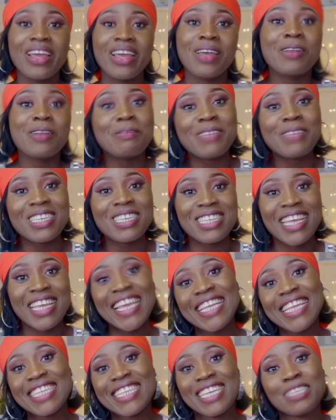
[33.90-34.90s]
Please
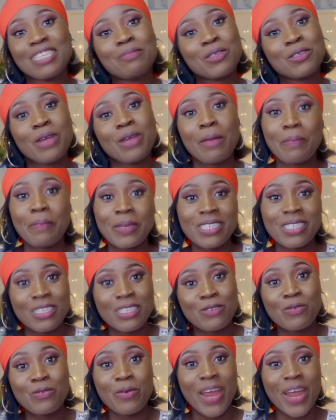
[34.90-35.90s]
hit that subscribe
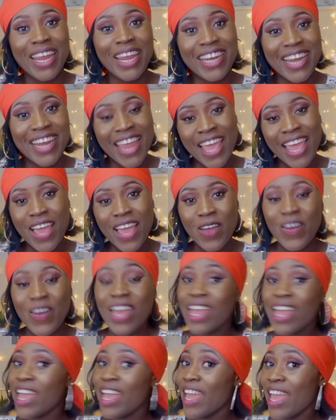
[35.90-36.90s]
button right now
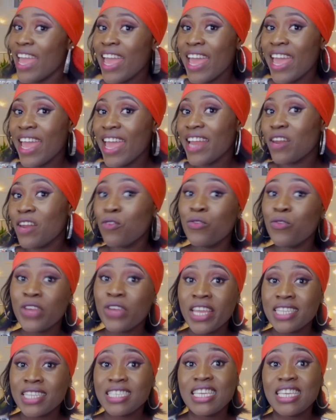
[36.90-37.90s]
and don't
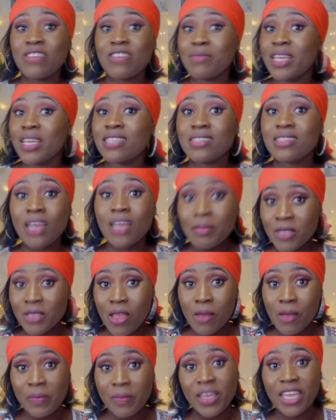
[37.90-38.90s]
forget to give me a thumbs
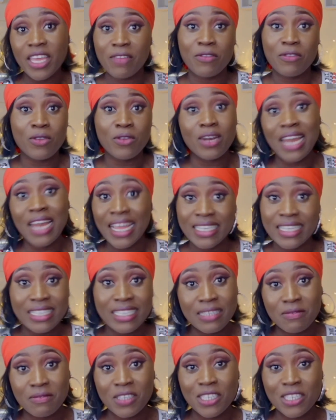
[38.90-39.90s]
up if you like
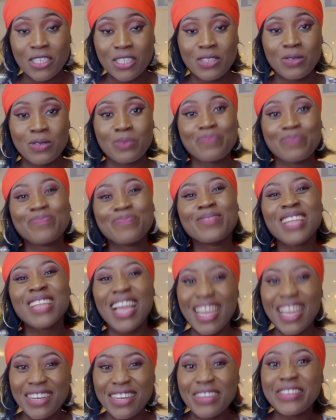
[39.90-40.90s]
this video.
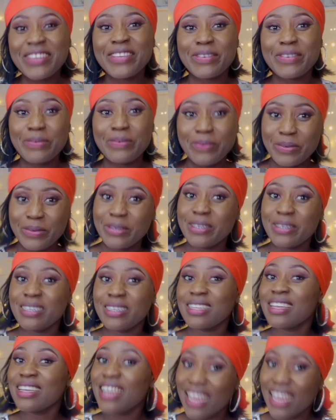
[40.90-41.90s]
I know you
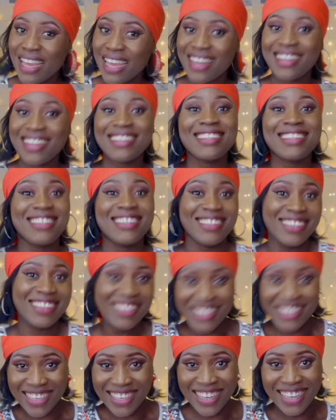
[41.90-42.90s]
would.
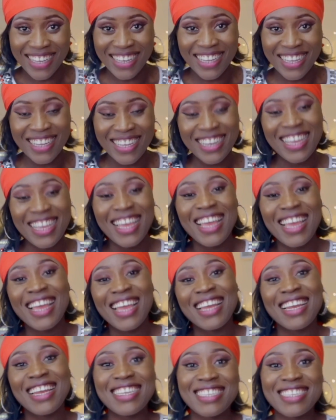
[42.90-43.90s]
Just kidding.
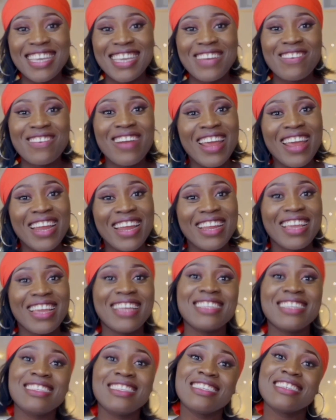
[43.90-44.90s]
Let's get right
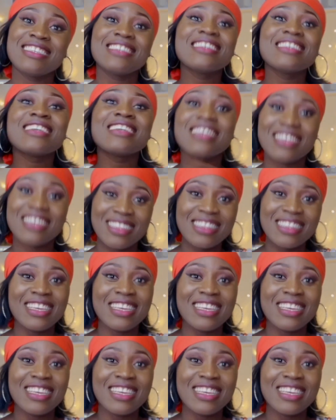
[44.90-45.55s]
into the